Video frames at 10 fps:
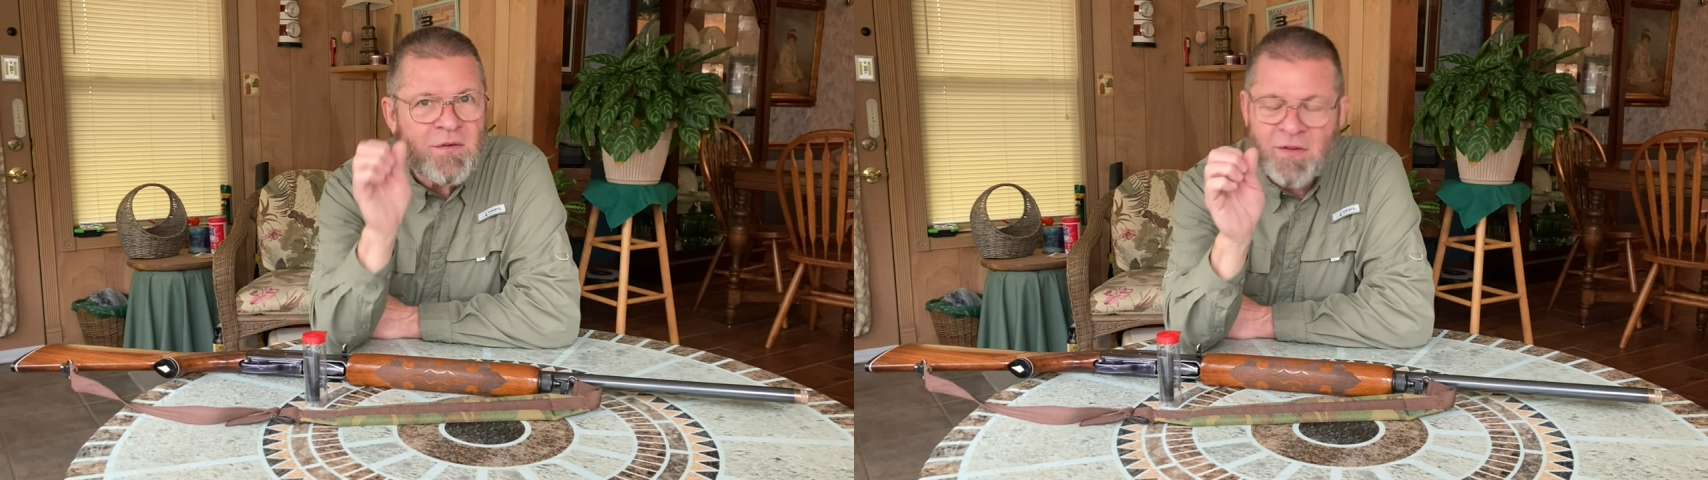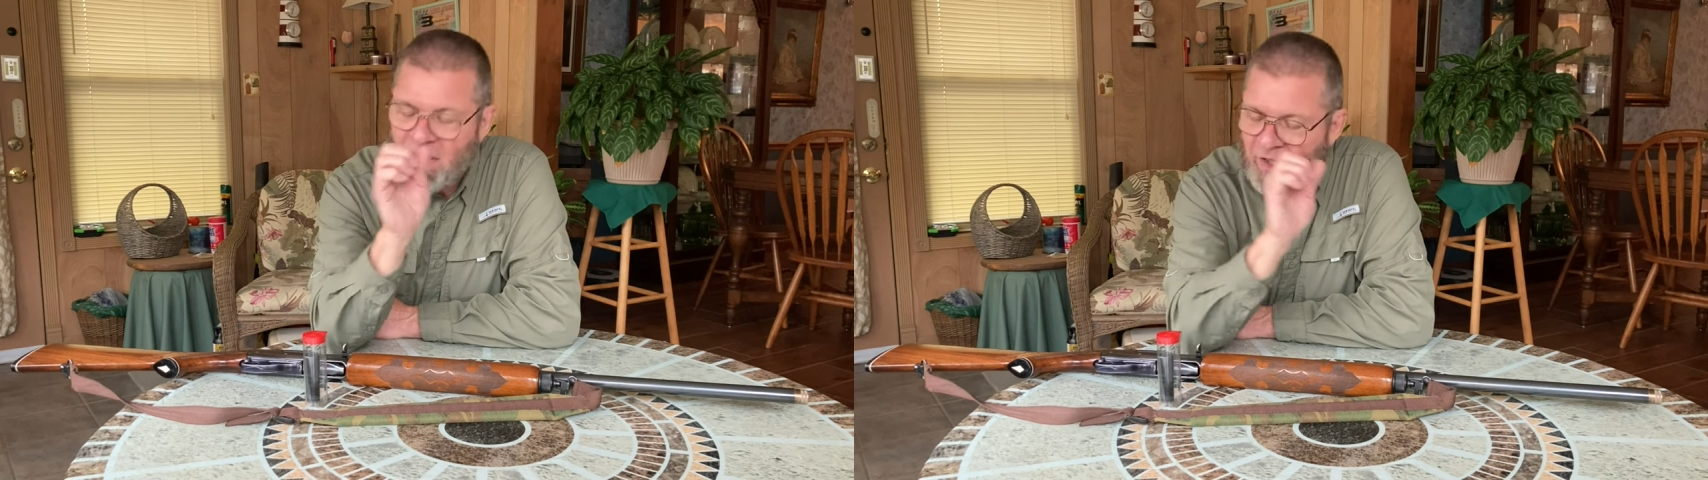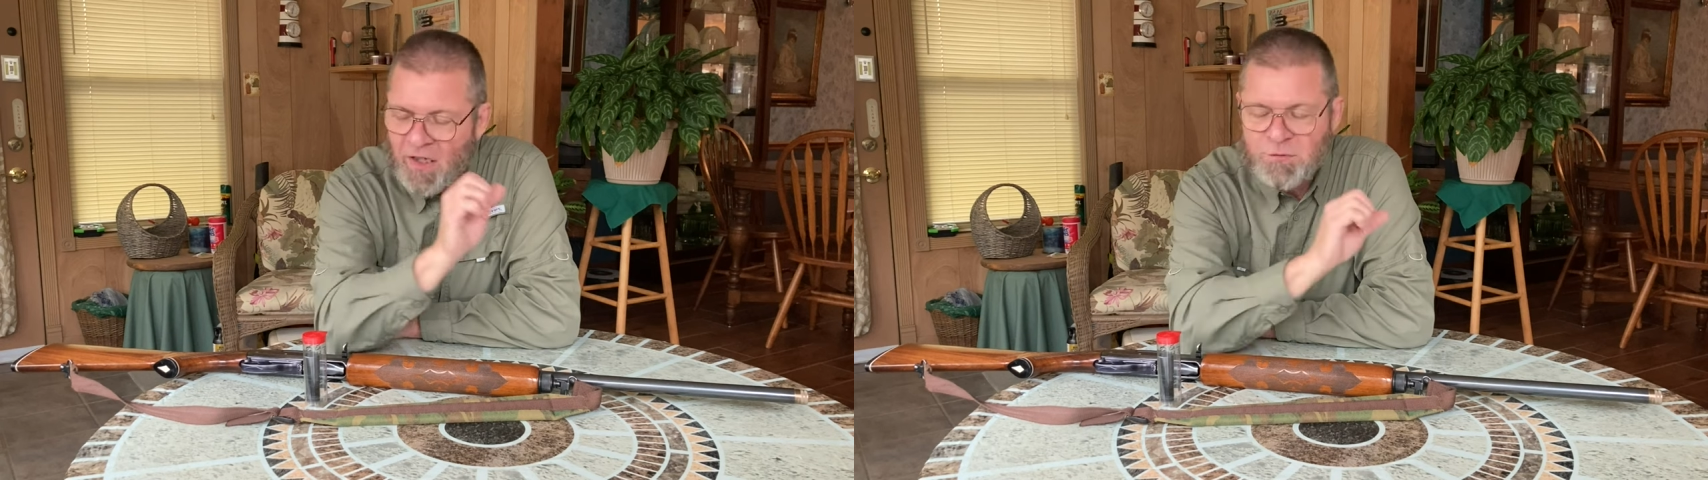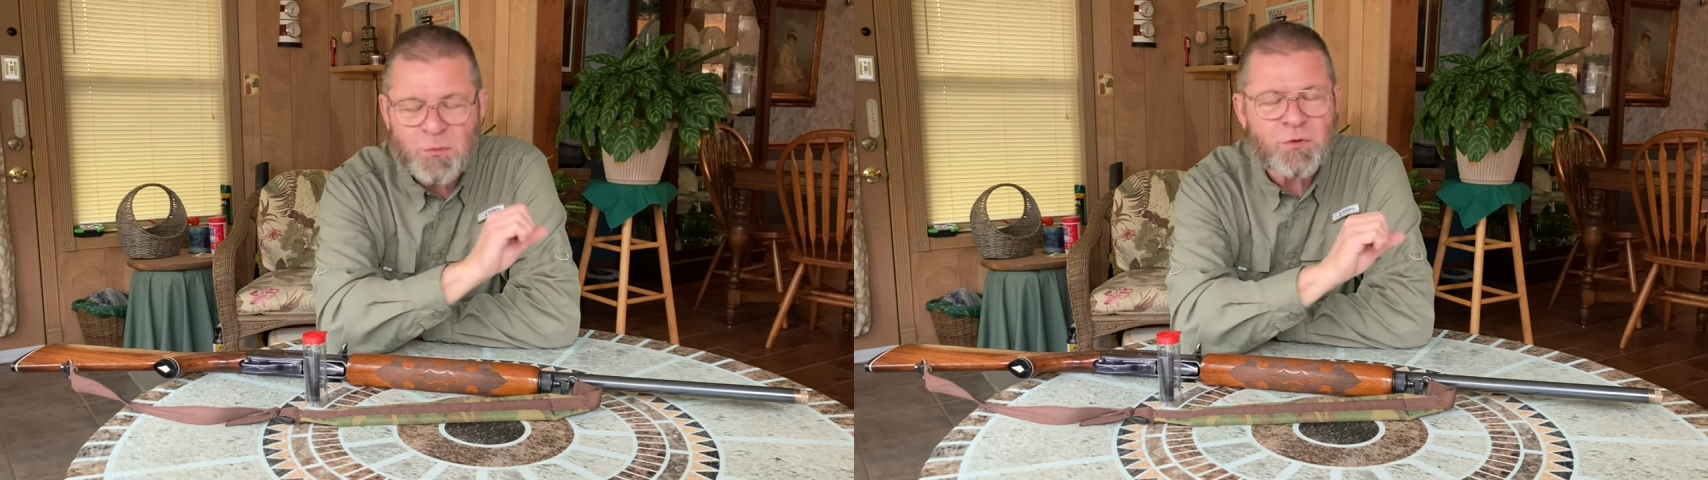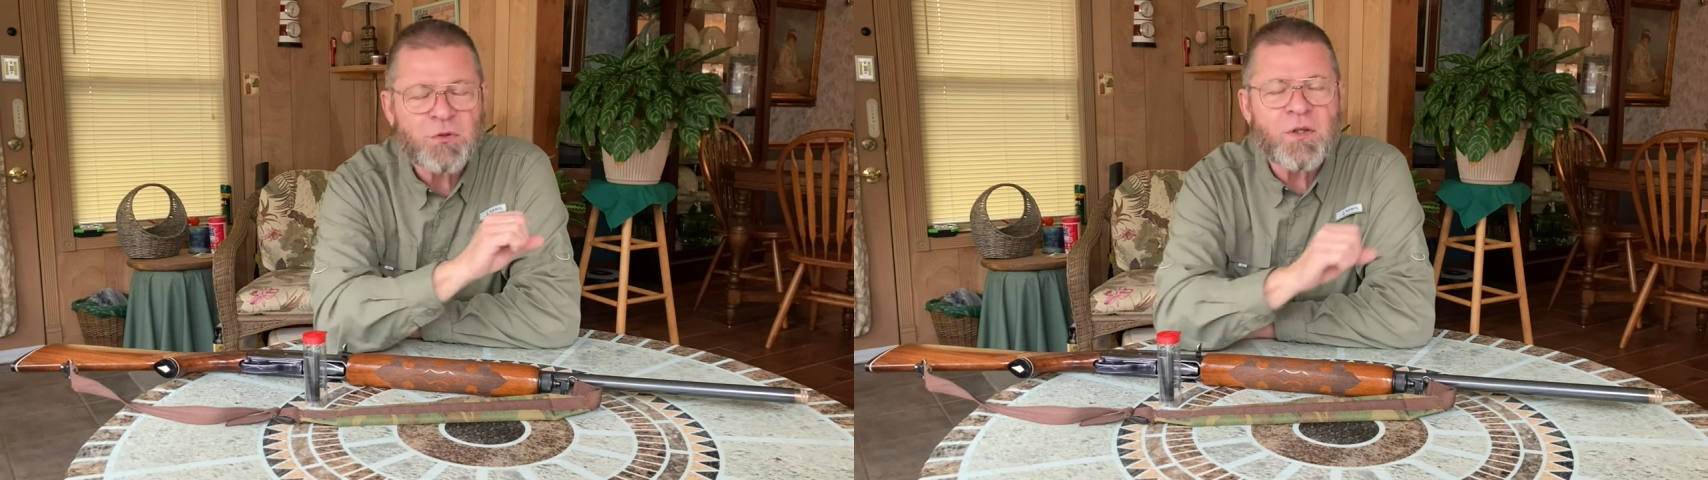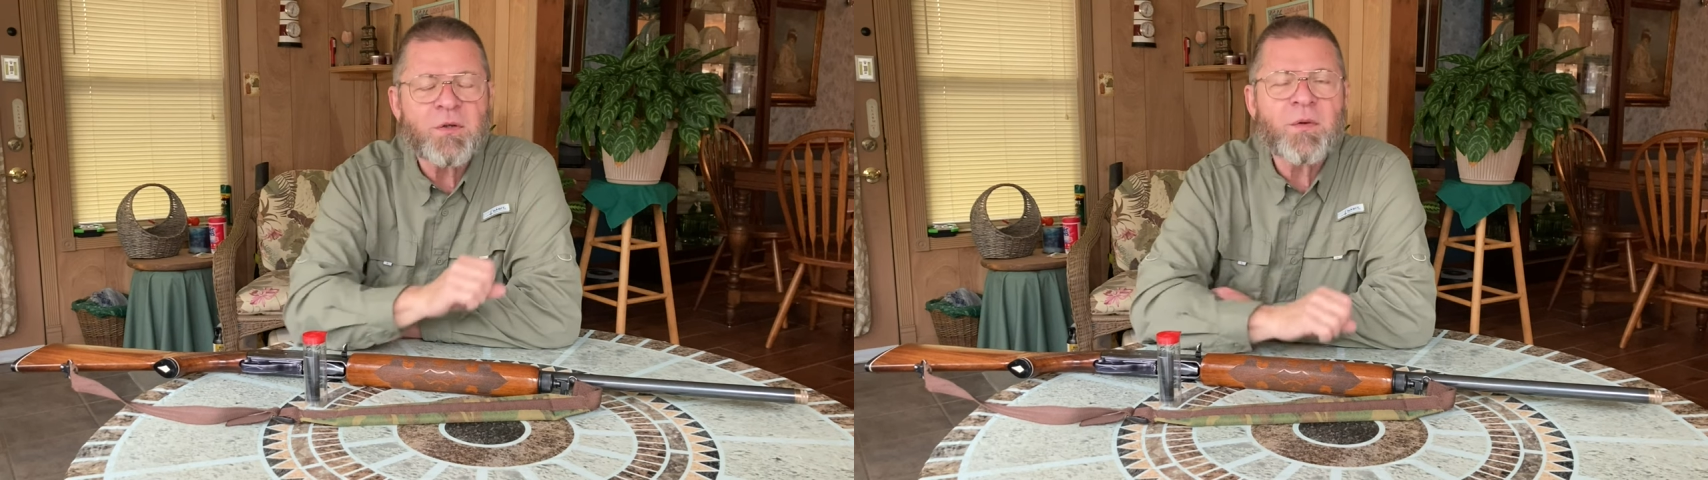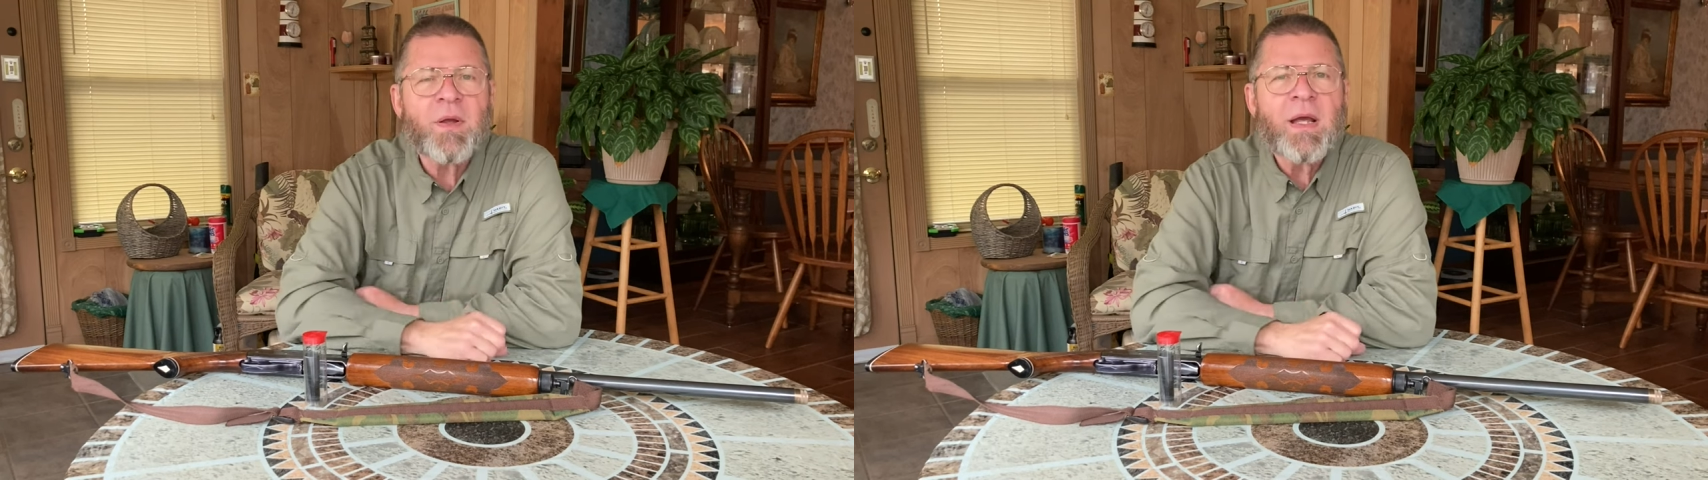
the gospel truth,